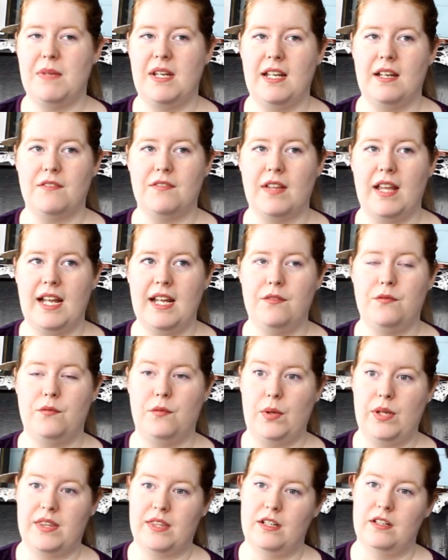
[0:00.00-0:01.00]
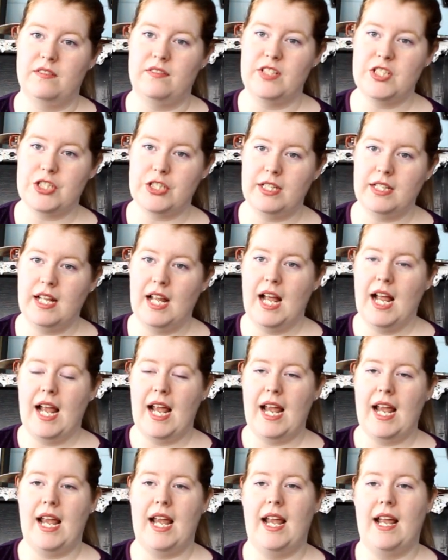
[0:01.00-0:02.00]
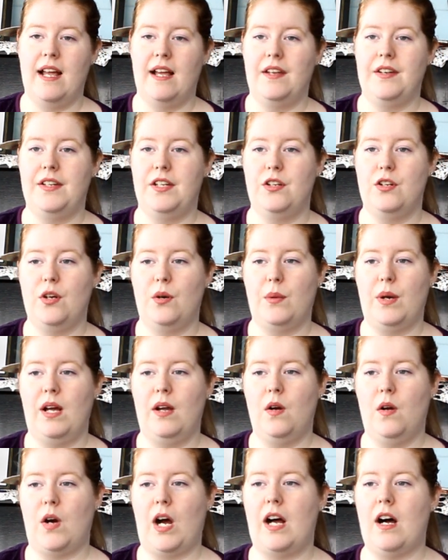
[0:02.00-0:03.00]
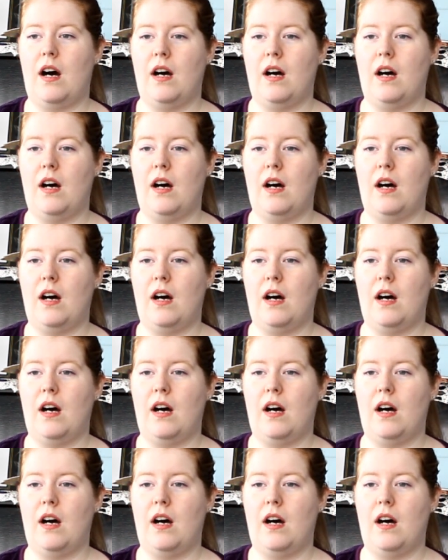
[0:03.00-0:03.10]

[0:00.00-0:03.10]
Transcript: me of life with their vision, and you know what?